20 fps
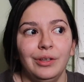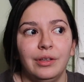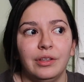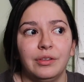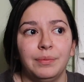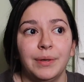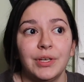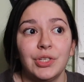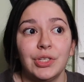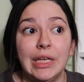
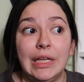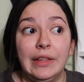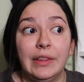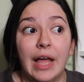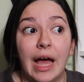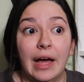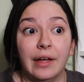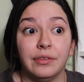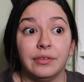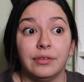especially
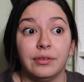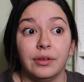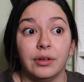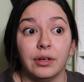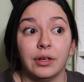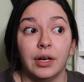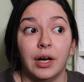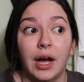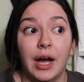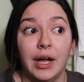last
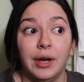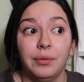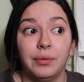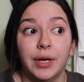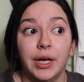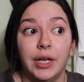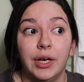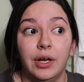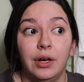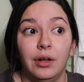year, I
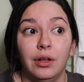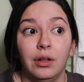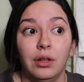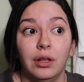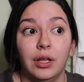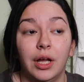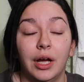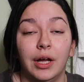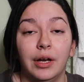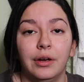read a
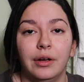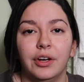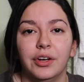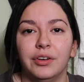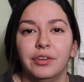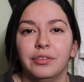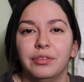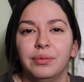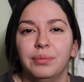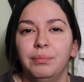lot
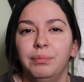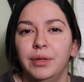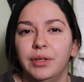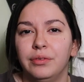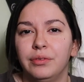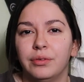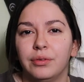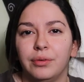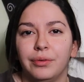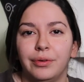of
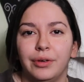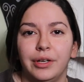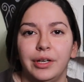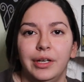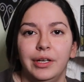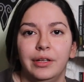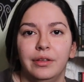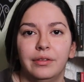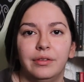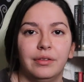
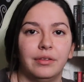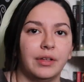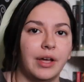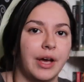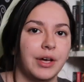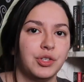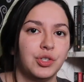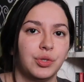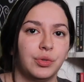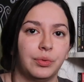mysteries
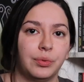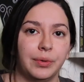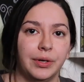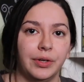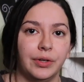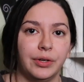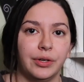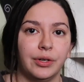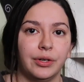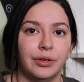slash
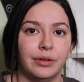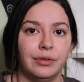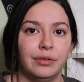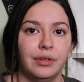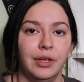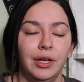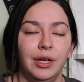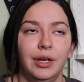thrillers,